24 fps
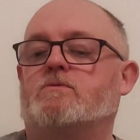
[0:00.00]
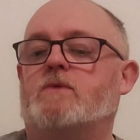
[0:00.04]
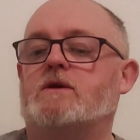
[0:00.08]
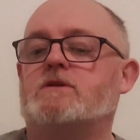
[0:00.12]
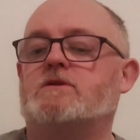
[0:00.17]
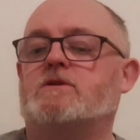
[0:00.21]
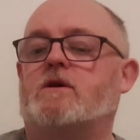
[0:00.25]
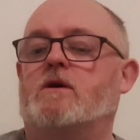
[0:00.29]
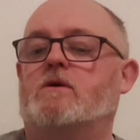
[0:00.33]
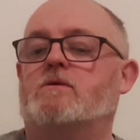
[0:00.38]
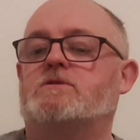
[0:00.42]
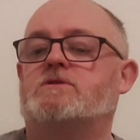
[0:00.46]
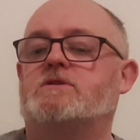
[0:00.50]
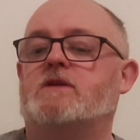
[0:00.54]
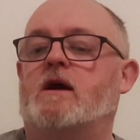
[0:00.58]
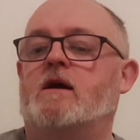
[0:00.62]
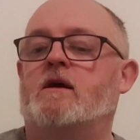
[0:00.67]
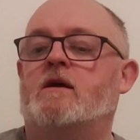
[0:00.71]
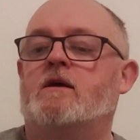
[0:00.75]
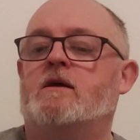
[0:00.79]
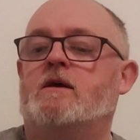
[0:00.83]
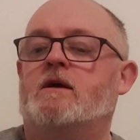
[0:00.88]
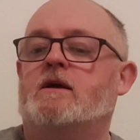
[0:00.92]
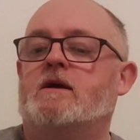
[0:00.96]
West Coaster.
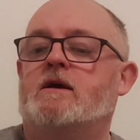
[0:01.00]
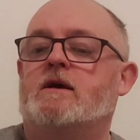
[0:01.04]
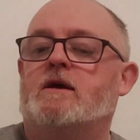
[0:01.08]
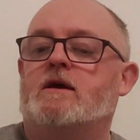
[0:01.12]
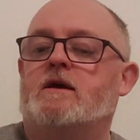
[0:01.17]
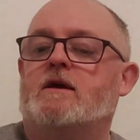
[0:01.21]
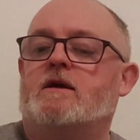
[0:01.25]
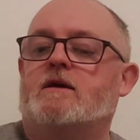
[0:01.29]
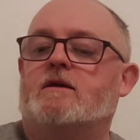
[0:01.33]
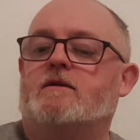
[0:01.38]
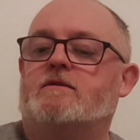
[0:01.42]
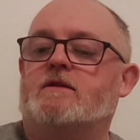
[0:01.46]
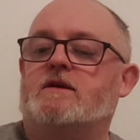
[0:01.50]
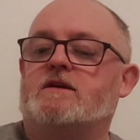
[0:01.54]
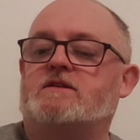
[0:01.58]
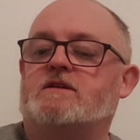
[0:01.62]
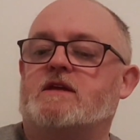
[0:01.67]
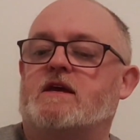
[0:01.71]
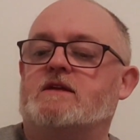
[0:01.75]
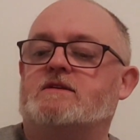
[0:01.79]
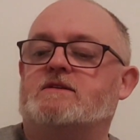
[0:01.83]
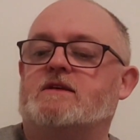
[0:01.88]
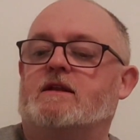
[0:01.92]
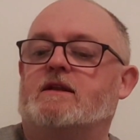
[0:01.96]
This
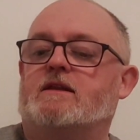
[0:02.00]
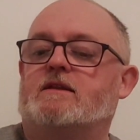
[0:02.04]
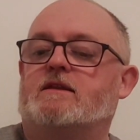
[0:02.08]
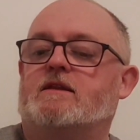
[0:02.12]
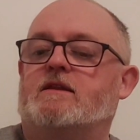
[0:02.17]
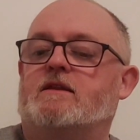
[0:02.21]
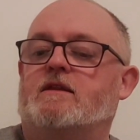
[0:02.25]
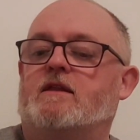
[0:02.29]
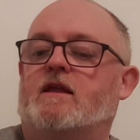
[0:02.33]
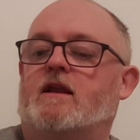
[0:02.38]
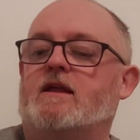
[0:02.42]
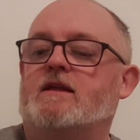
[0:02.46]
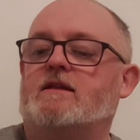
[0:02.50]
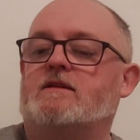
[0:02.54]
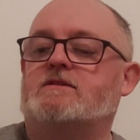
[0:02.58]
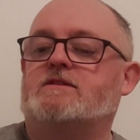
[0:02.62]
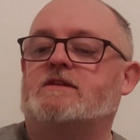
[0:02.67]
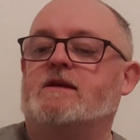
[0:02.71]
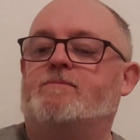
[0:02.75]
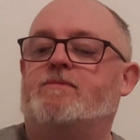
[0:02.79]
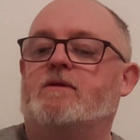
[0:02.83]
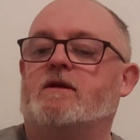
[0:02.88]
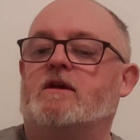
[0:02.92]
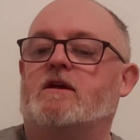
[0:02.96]
is the little
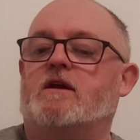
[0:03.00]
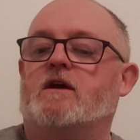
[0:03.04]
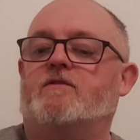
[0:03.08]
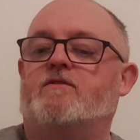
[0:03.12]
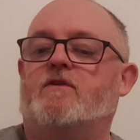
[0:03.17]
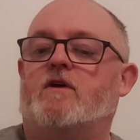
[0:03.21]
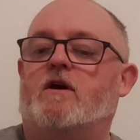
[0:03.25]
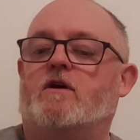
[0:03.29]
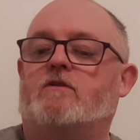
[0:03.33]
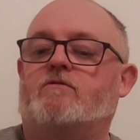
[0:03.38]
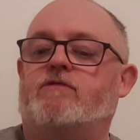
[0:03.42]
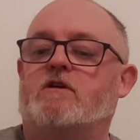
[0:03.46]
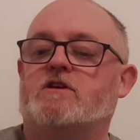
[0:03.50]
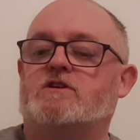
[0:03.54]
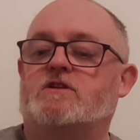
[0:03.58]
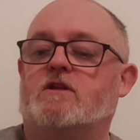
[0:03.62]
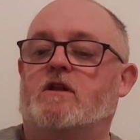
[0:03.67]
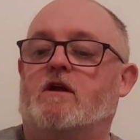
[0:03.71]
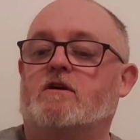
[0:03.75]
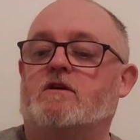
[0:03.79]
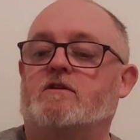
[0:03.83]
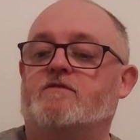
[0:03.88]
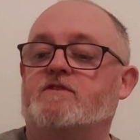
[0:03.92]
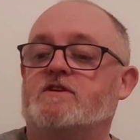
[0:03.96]
sibling of our
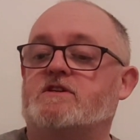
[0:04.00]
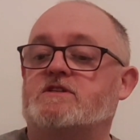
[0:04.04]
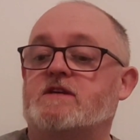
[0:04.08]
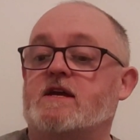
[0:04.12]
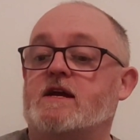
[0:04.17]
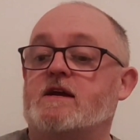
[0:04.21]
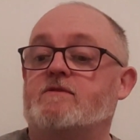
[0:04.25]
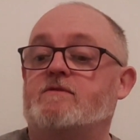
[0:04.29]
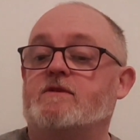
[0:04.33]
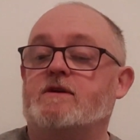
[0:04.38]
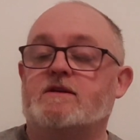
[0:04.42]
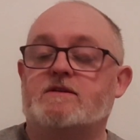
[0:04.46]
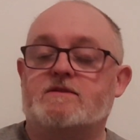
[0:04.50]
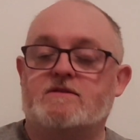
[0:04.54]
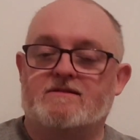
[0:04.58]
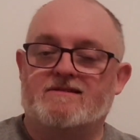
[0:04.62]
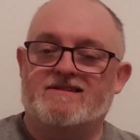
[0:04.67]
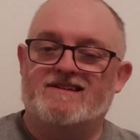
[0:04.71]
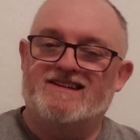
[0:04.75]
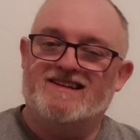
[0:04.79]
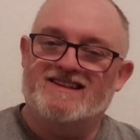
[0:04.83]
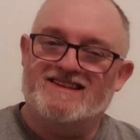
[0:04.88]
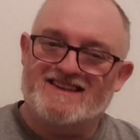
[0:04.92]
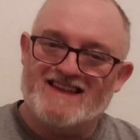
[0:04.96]
crystallography series.
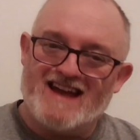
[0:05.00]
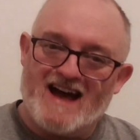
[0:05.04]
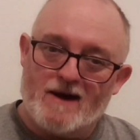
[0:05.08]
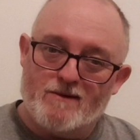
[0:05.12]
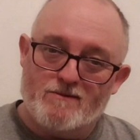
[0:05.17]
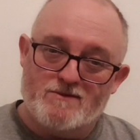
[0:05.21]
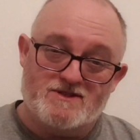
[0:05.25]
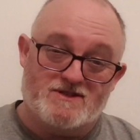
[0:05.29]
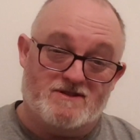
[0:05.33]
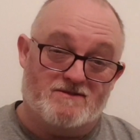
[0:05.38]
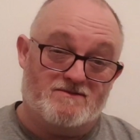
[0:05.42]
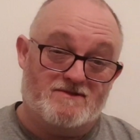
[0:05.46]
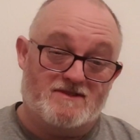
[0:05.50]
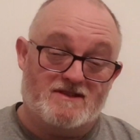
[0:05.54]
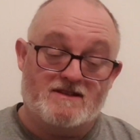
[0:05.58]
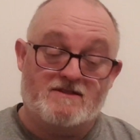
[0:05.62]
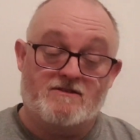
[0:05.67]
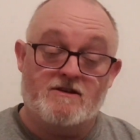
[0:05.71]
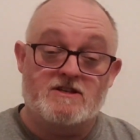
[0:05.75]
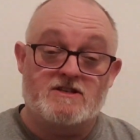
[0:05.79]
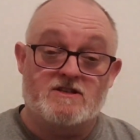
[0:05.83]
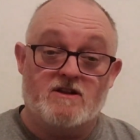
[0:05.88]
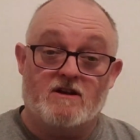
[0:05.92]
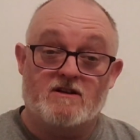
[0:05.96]
That was a
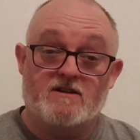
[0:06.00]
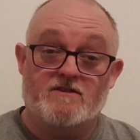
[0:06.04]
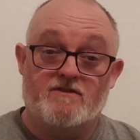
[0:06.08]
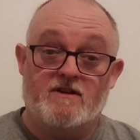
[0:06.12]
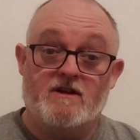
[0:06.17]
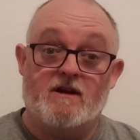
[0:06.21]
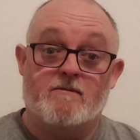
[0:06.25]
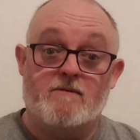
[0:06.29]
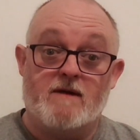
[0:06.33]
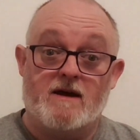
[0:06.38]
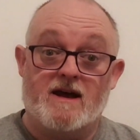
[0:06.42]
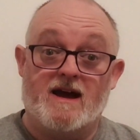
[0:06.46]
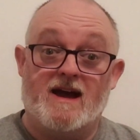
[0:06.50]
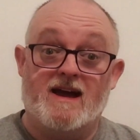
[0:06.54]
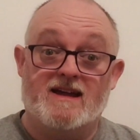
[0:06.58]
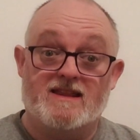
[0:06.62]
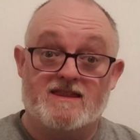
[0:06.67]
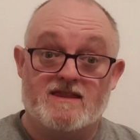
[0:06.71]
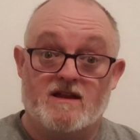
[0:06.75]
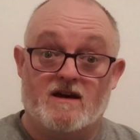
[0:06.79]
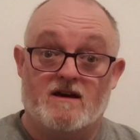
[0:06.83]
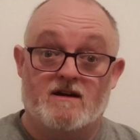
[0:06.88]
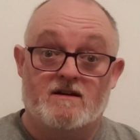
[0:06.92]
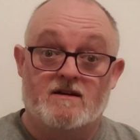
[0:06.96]
crystallography. I
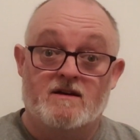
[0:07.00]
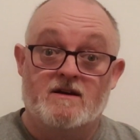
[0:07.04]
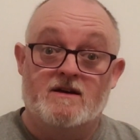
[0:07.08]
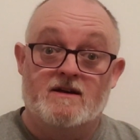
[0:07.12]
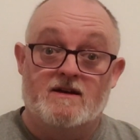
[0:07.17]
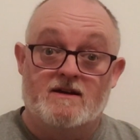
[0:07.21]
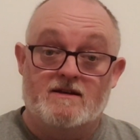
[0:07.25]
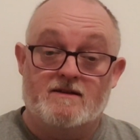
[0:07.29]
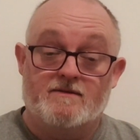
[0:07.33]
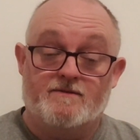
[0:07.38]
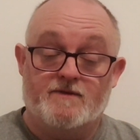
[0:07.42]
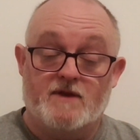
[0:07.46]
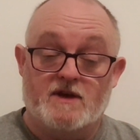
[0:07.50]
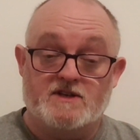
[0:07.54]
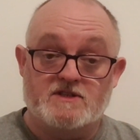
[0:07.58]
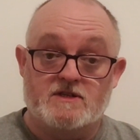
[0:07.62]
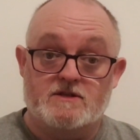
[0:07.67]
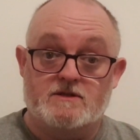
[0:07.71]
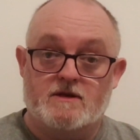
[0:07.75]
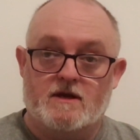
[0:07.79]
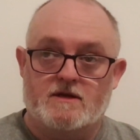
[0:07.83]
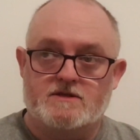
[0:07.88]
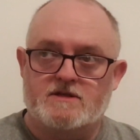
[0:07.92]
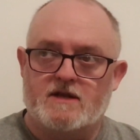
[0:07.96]
had that as
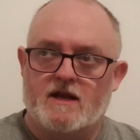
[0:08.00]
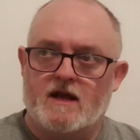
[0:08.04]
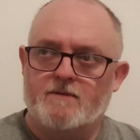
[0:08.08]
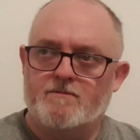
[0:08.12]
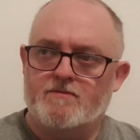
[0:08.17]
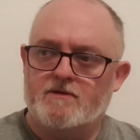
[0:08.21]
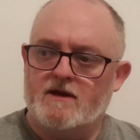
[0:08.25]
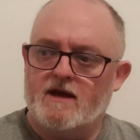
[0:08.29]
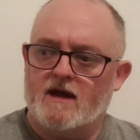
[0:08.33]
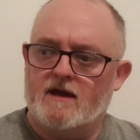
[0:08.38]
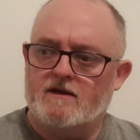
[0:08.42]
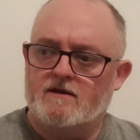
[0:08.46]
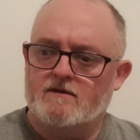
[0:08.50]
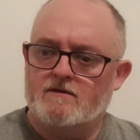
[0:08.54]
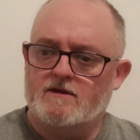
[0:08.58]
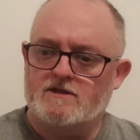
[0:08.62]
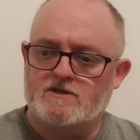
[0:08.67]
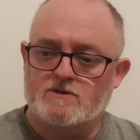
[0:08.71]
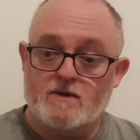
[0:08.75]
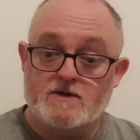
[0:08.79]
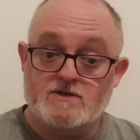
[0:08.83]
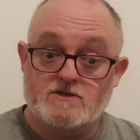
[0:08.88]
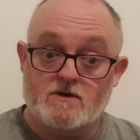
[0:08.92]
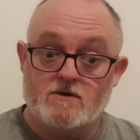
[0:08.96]
an IPA, as
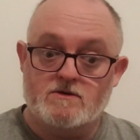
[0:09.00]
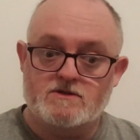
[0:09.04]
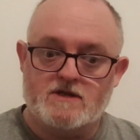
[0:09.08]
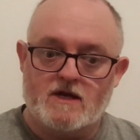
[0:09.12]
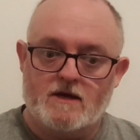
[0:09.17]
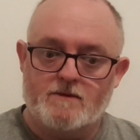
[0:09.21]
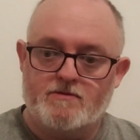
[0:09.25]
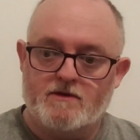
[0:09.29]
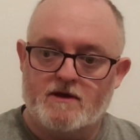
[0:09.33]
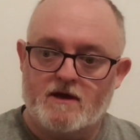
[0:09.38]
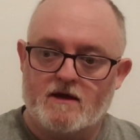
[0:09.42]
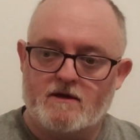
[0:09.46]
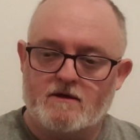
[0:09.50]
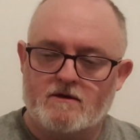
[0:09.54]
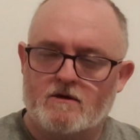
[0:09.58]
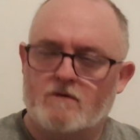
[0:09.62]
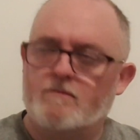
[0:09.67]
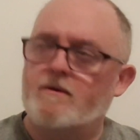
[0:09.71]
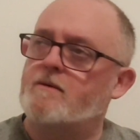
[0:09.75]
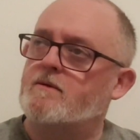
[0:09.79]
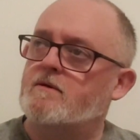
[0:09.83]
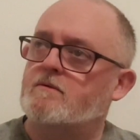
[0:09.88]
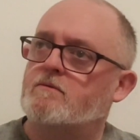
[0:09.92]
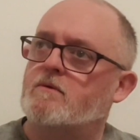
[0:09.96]
a West Coast IPA, or
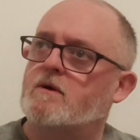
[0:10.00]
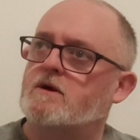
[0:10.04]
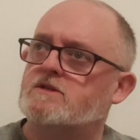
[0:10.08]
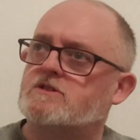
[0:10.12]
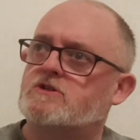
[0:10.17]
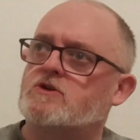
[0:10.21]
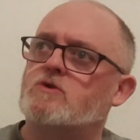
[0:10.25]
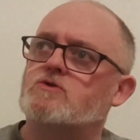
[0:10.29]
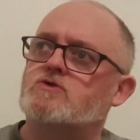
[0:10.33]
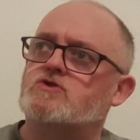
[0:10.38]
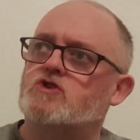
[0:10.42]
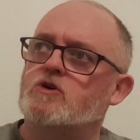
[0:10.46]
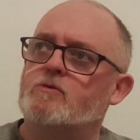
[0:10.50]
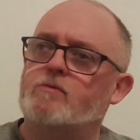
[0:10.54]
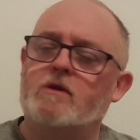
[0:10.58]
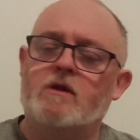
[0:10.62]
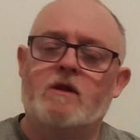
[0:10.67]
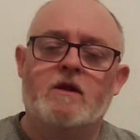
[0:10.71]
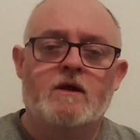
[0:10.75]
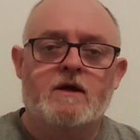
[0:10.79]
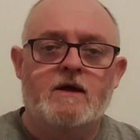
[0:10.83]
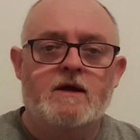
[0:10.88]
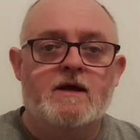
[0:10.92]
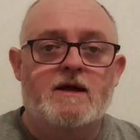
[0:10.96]
maybe West Coast
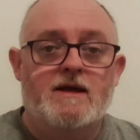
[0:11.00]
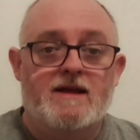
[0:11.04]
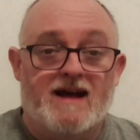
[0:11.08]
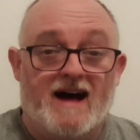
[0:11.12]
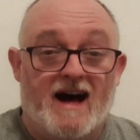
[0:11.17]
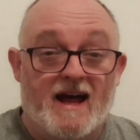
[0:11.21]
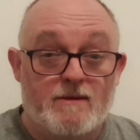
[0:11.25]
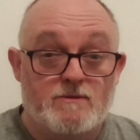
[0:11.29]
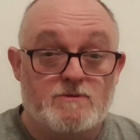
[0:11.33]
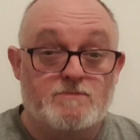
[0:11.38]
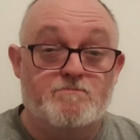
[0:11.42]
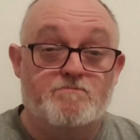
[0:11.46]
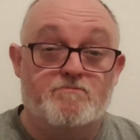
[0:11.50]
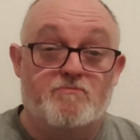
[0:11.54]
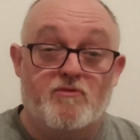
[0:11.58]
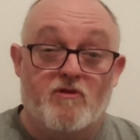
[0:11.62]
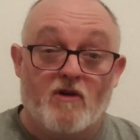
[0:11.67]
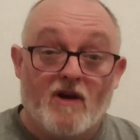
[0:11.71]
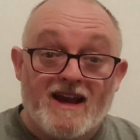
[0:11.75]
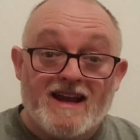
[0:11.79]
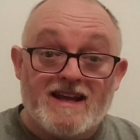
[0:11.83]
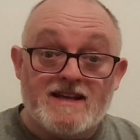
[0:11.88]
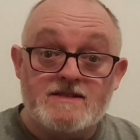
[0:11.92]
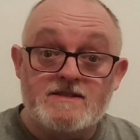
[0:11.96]
Double, and it was
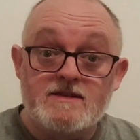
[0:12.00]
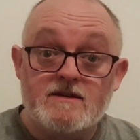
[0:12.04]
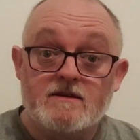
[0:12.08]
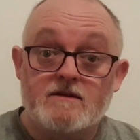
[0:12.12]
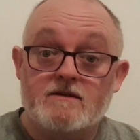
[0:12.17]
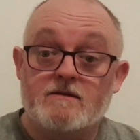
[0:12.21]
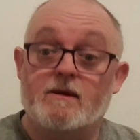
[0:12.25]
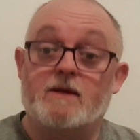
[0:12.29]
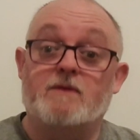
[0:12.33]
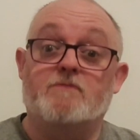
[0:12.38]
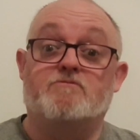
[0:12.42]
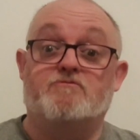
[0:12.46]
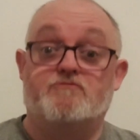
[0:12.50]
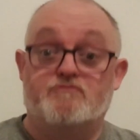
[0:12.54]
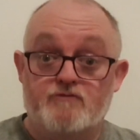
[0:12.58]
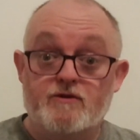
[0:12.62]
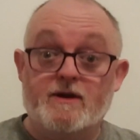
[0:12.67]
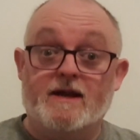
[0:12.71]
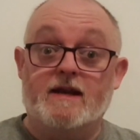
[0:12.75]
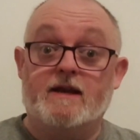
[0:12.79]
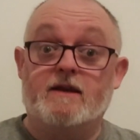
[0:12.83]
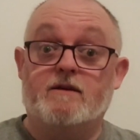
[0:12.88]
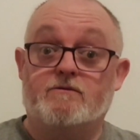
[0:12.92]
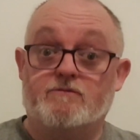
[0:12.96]
brilliant. I mean,
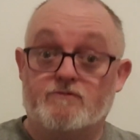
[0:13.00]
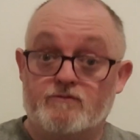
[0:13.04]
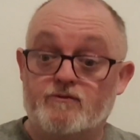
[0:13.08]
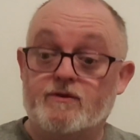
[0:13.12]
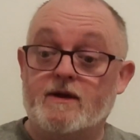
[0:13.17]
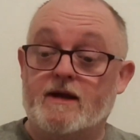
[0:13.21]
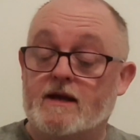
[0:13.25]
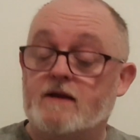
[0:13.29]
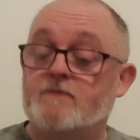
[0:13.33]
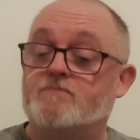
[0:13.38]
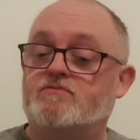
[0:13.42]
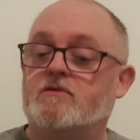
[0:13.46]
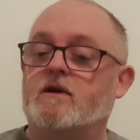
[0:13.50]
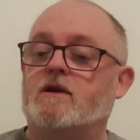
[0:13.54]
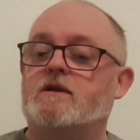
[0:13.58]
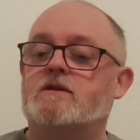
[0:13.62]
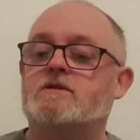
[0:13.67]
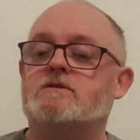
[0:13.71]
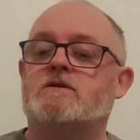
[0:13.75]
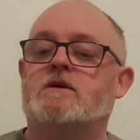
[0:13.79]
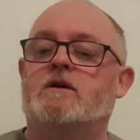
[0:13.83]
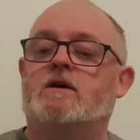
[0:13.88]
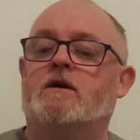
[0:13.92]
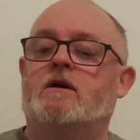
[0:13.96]
really, really
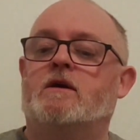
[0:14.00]
brilliant.